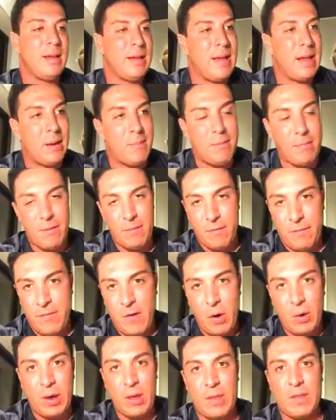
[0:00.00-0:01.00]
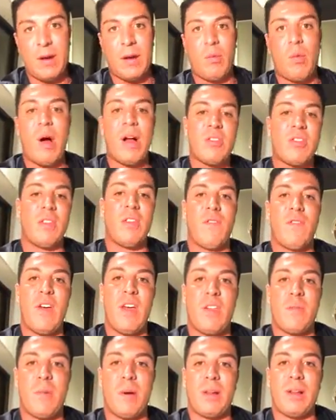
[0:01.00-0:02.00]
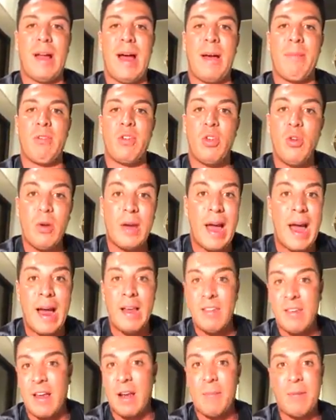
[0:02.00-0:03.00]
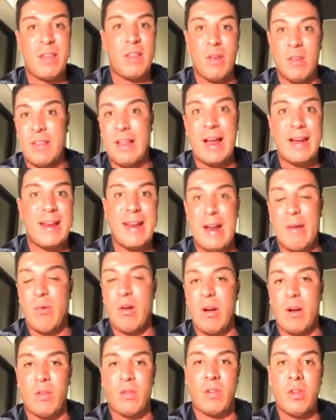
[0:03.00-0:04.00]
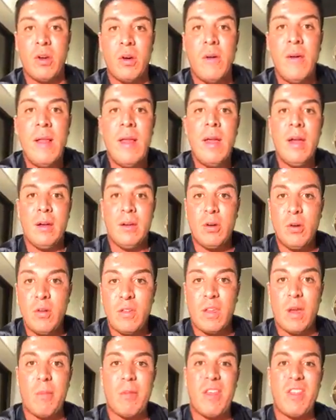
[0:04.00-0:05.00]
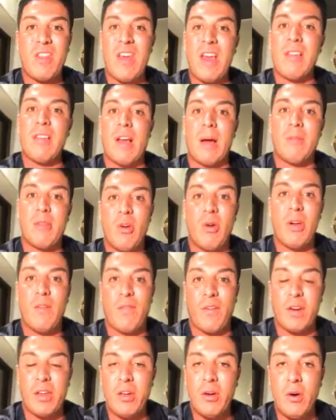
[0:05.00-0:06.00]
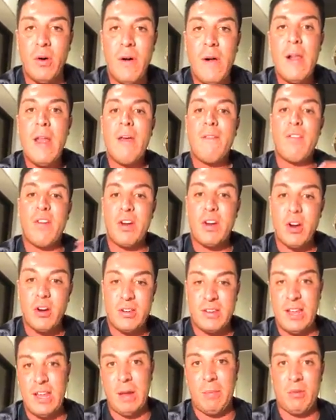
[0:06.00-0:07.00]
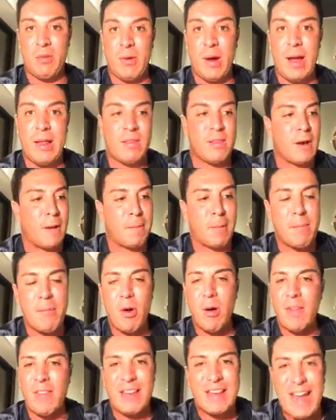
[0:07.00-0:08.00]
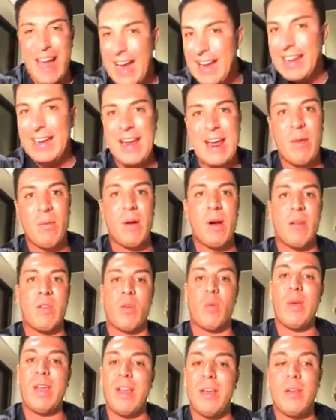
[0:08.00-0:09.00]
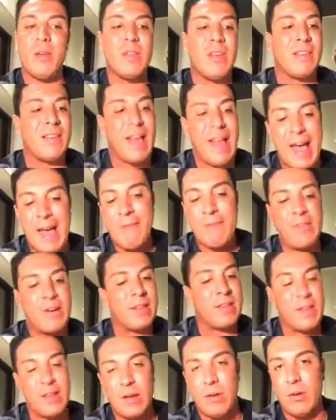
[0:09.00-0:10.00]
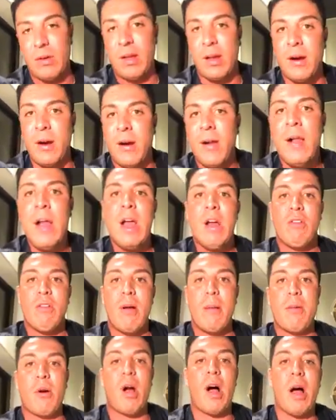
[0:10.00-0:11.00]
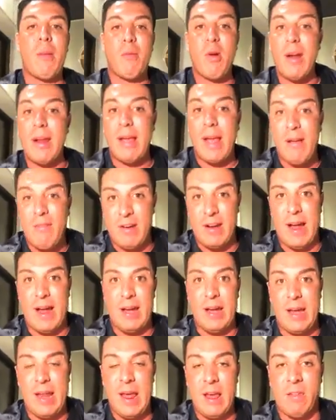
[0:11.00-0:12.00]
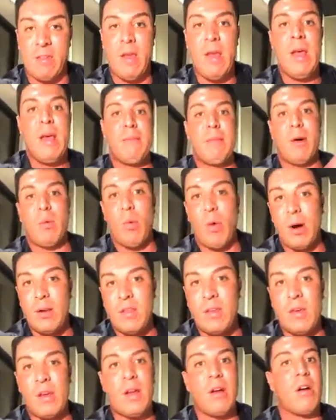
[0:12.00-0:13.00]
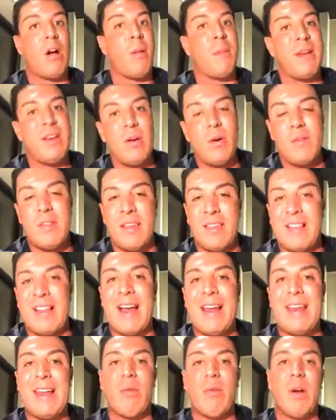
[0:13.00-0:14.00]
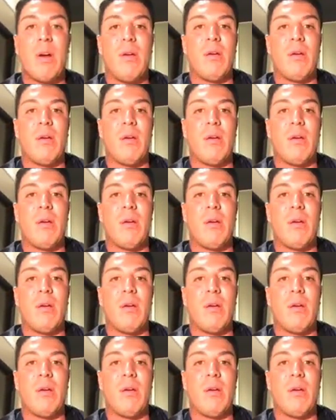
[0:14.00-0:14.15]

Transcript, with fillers: Get them focused on watching the Facebook lives. You guys got to be those 90-day runners too. Do some of the things I'm doing for you, for your teams, right? Start promoting the 90-day run so we can do this every single year. Remember, I'm running every 90 days, but once a year I'll be doing this 90-day